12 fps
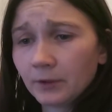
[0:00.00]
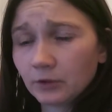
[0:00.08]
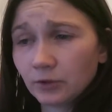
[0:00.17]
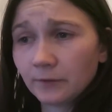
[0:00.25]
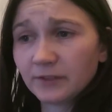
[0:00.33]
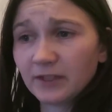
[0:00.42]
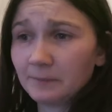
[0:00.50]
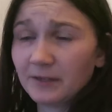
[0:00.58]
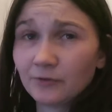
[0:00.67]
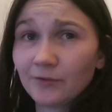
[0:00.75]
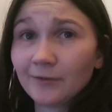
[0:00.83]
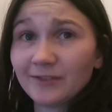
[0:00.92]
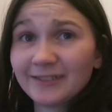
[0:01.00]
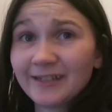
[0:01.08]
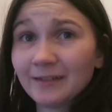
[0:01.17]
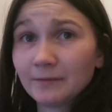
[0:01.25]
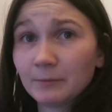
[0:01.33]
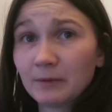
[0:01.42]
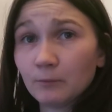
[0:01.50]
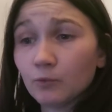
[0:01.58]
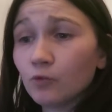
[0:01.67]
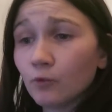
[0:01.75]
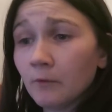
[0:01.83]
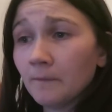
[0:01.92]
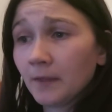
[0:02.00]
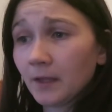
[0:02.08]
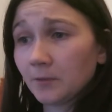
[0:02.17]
because obviously I messed around the settings a bit more.